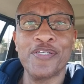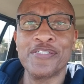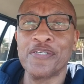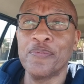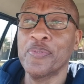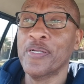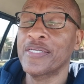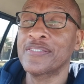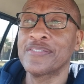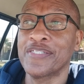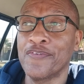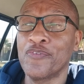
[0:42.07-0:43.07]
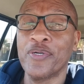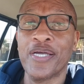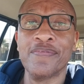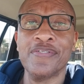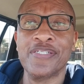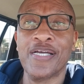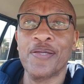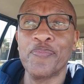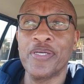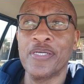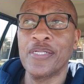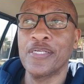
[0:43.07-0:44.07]
And some places, if you have the time
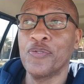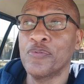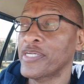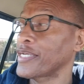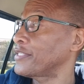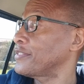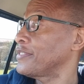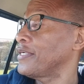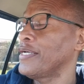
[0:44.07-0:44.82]
in and you're taking